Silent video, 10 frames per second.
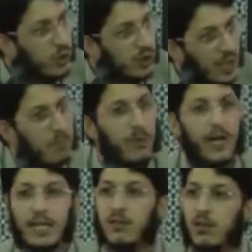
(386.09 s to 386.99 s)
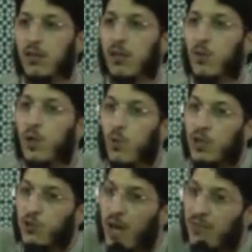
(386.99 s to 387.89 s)
to separate, we
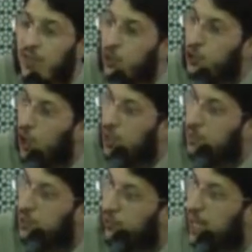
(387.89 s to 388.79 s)
want to have an autonomous